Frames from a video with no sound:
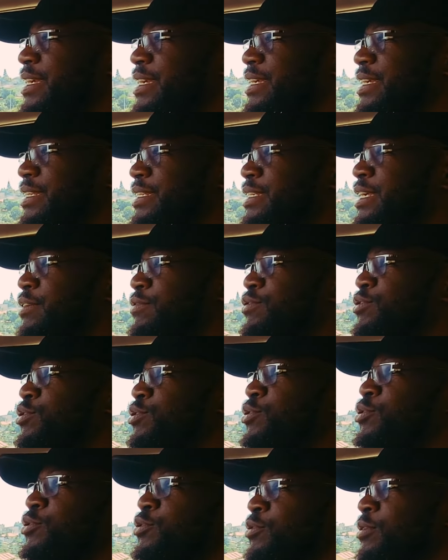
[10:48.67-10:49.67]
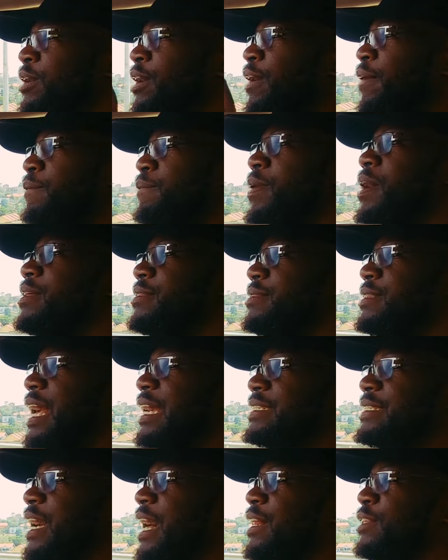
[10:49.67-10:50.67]
It gives you
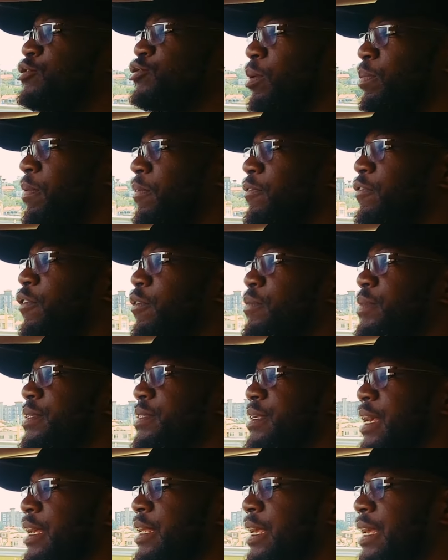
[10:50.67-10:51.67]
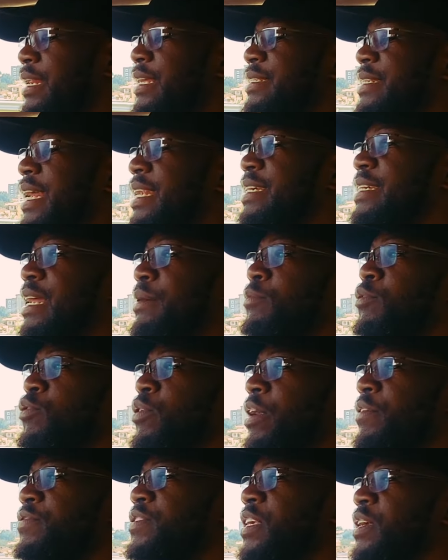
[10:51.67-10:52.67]
that ultra performance. Iretandikira mu
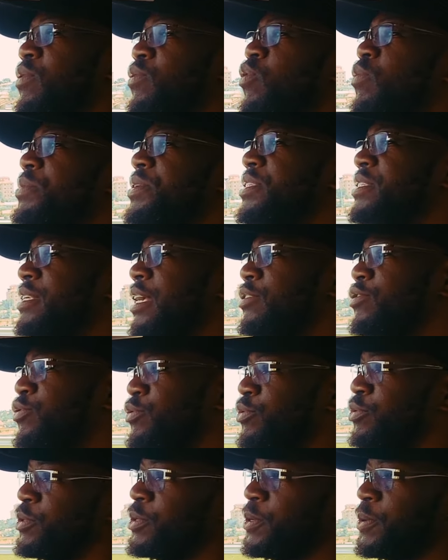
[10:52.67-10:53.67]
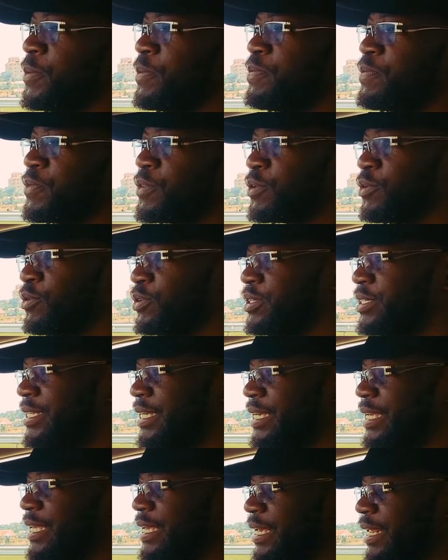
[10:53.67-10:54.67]
revs enkumi ssatu
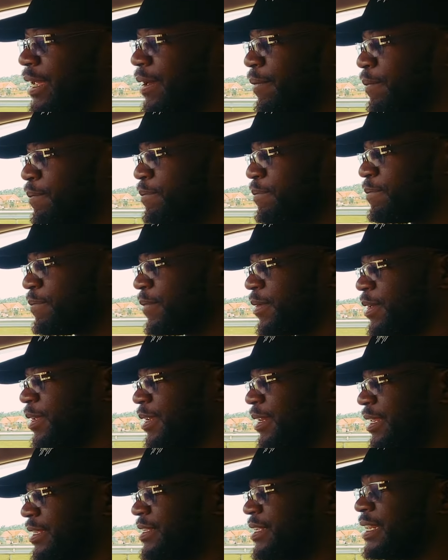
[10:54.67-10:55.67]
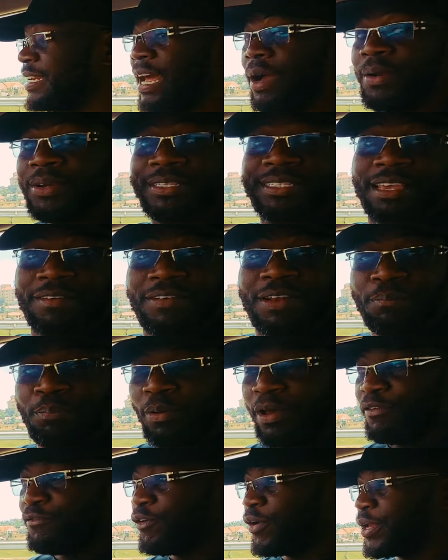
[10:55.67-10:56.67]
okitegeera. Let's see, now it's
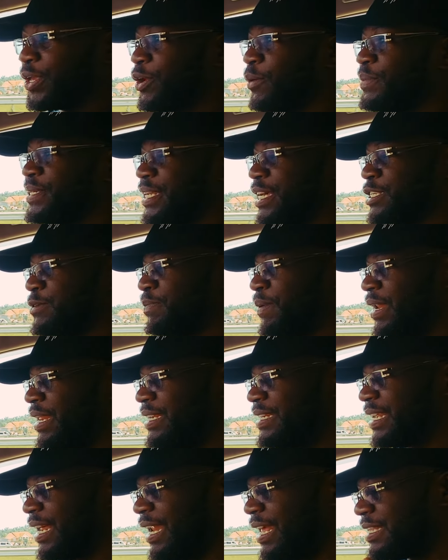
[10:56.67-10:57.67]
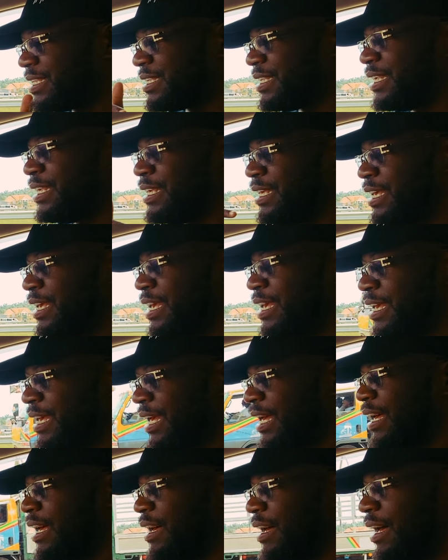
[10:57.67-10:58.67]
7.4 kilometers per liter. Let's see
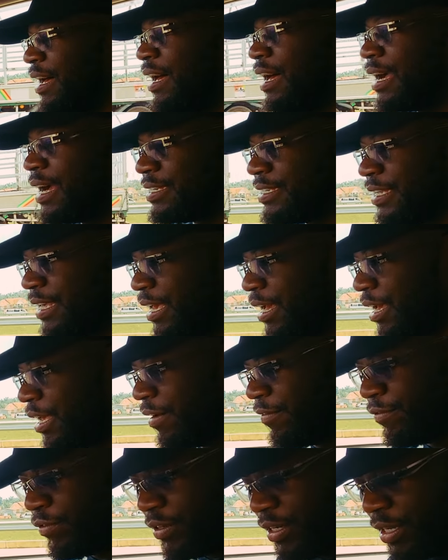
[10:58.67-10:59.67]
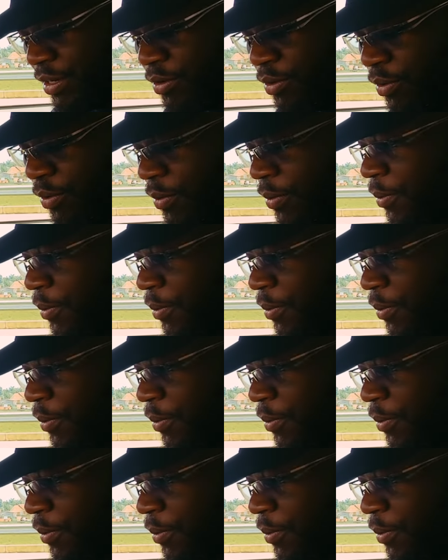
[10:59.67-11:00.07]
hakati eke vuddeko.